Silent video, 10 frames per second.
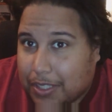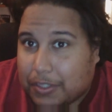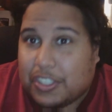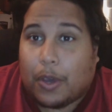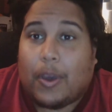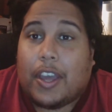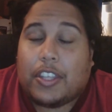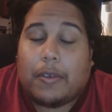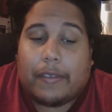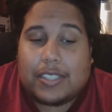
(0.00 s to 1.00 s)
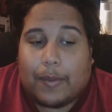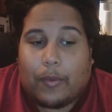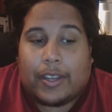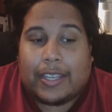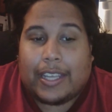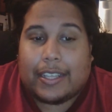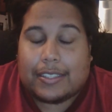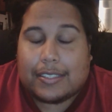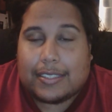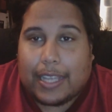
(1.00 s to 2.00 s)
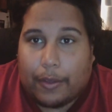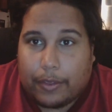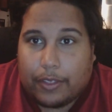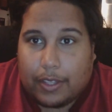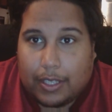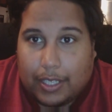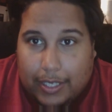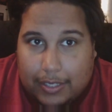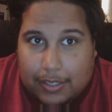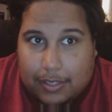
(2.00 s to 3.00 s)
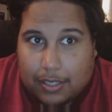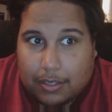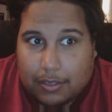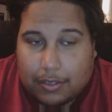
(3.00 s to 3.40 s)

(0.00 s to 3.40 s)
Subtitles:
So you have someone in southeast